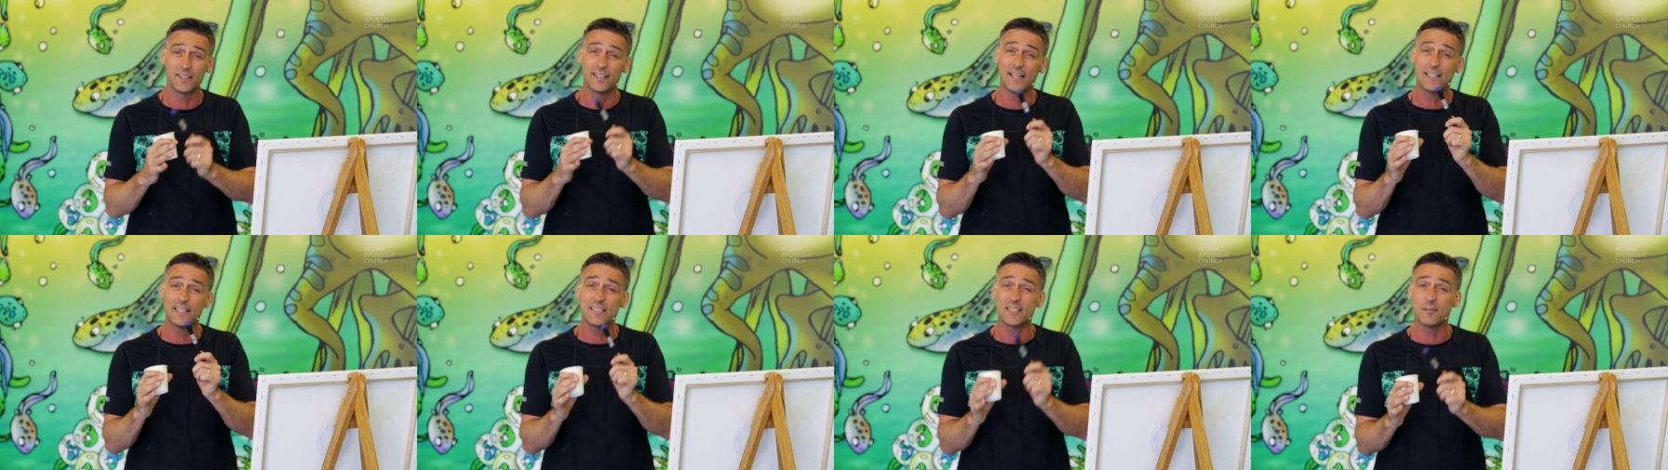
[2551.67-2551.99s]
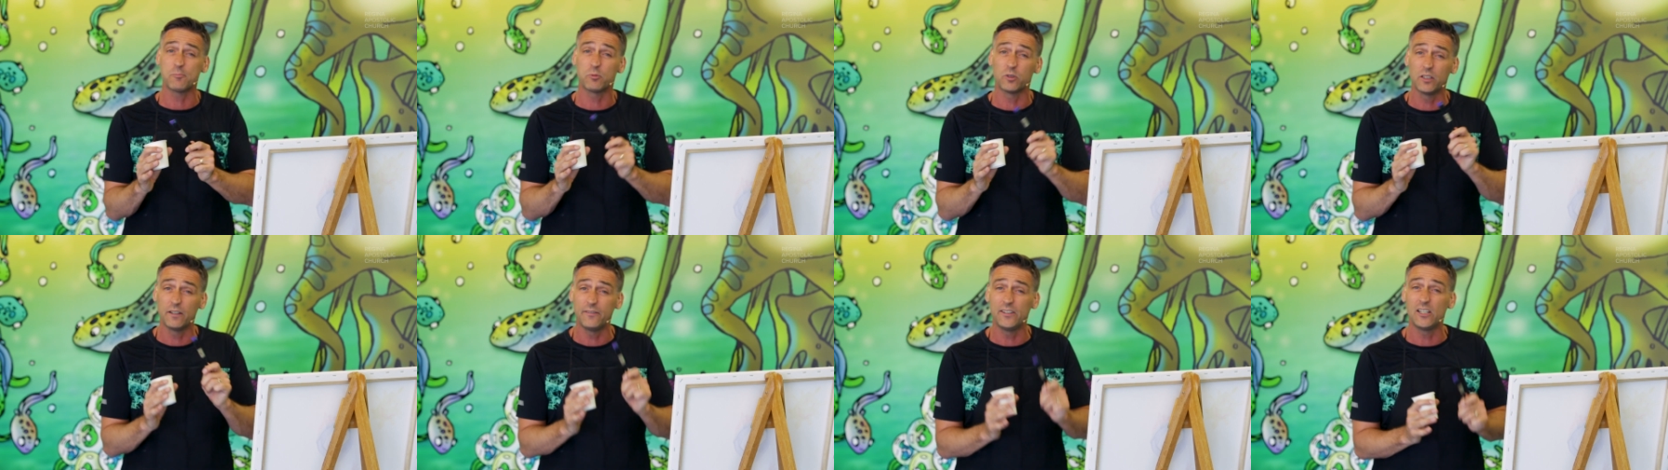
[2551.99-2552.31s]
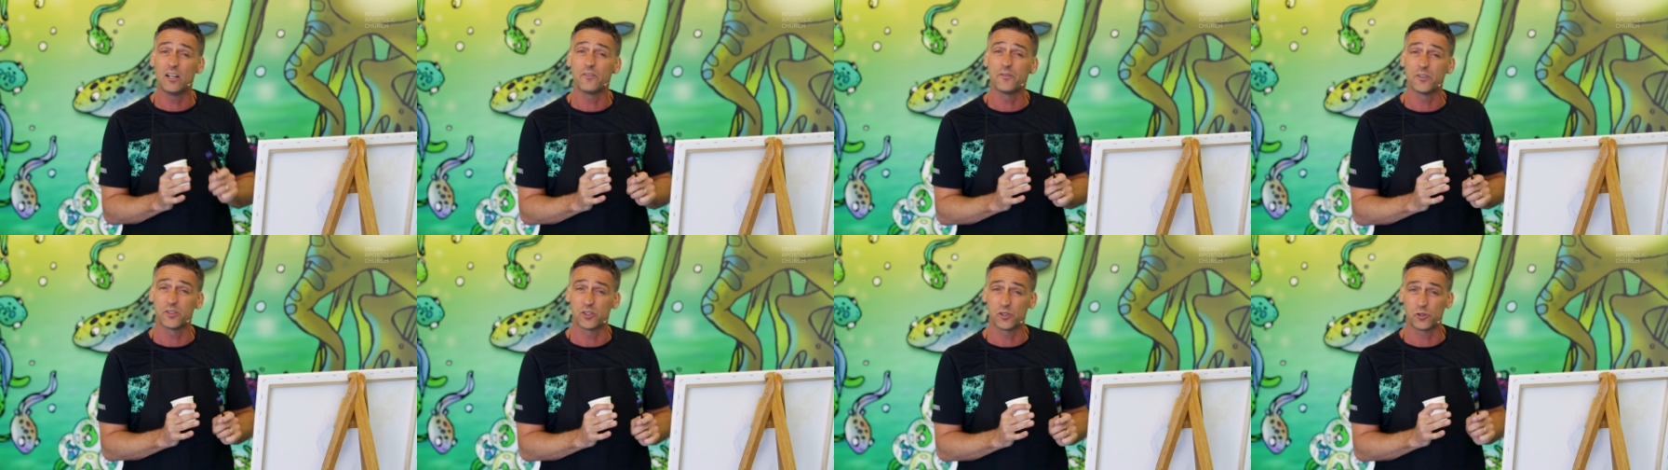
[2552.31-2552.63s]
He ends up living
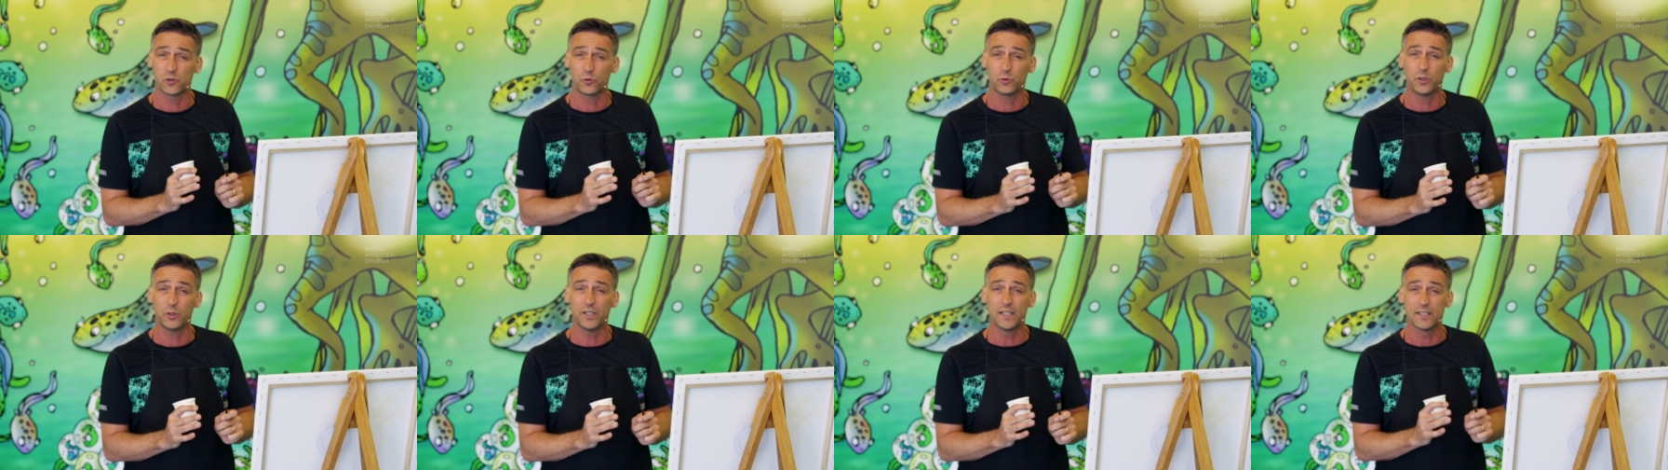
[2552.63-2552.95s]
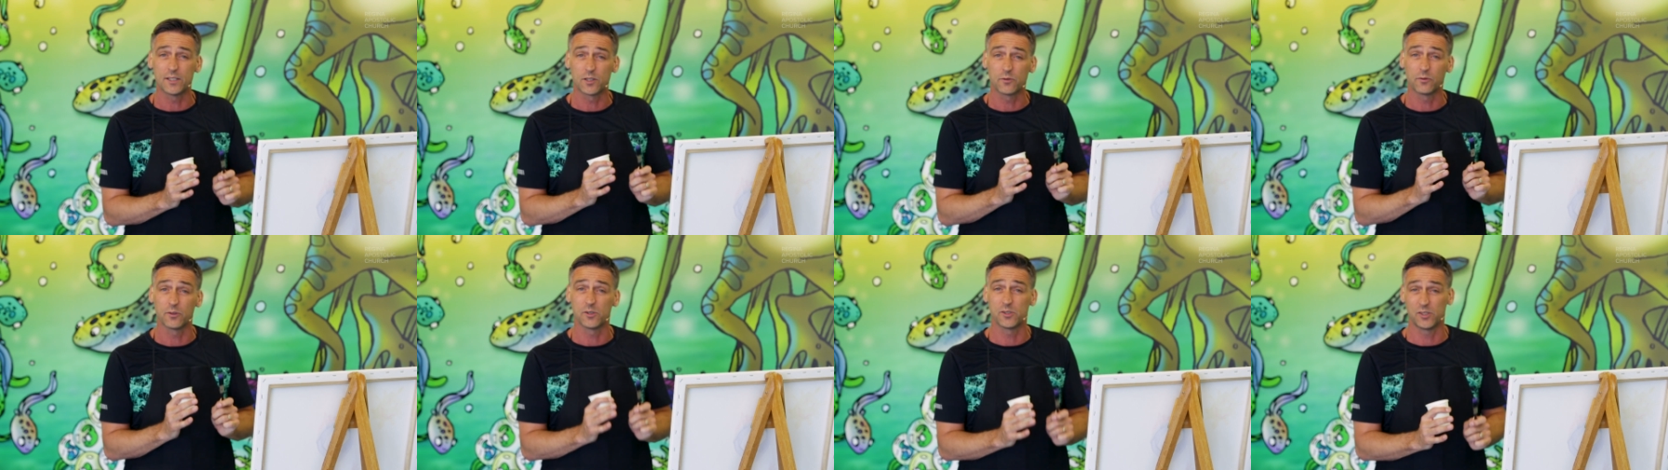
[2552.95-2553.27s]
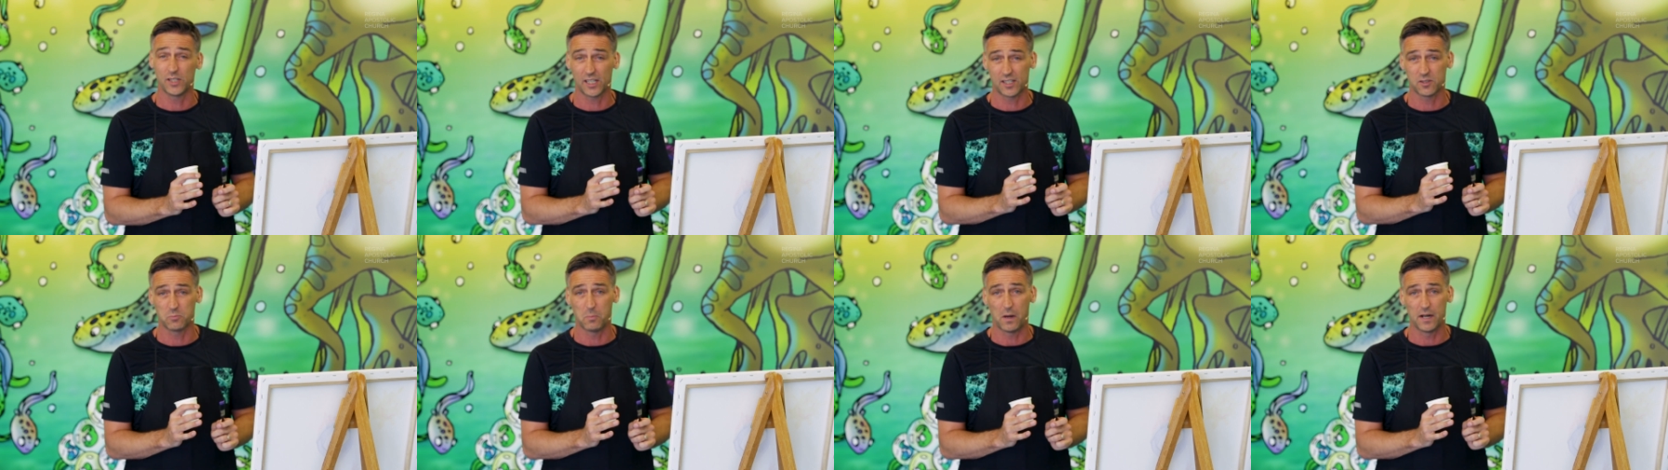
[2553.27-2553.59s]
on the streets for
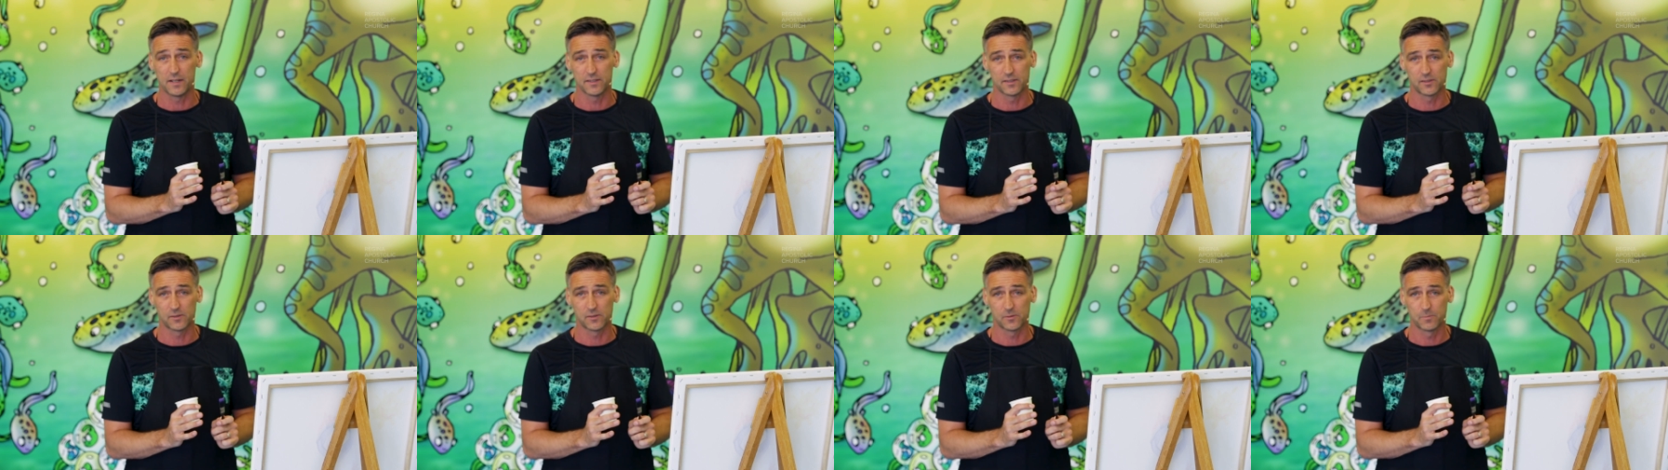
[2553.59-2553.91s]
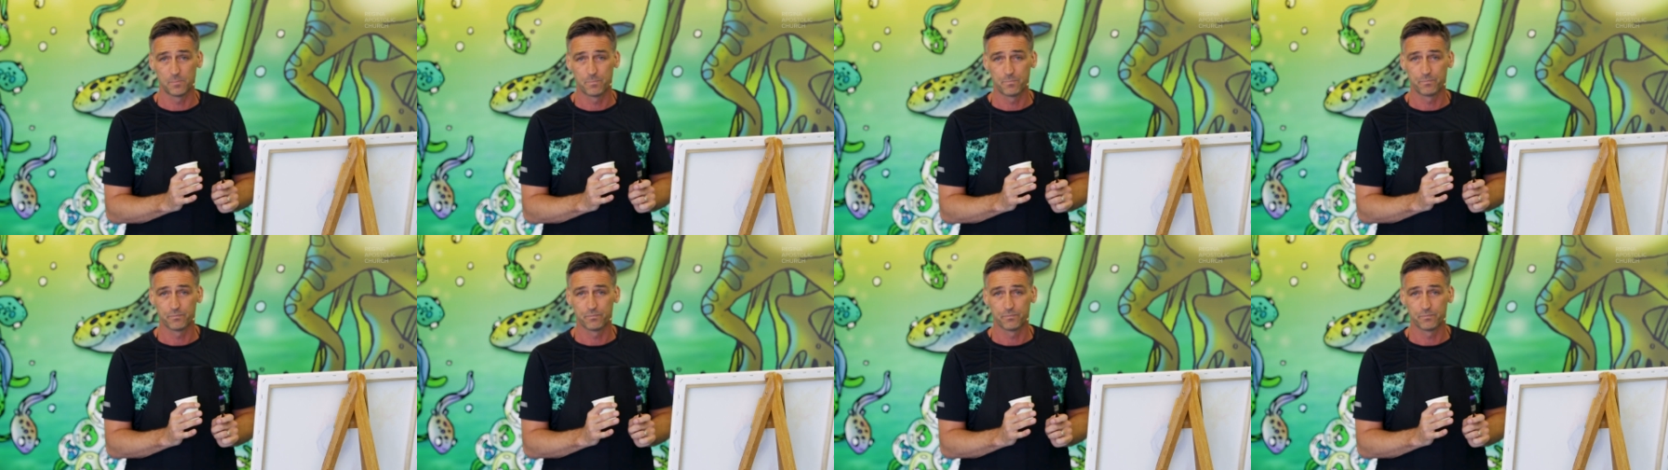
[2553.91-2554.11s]
six months.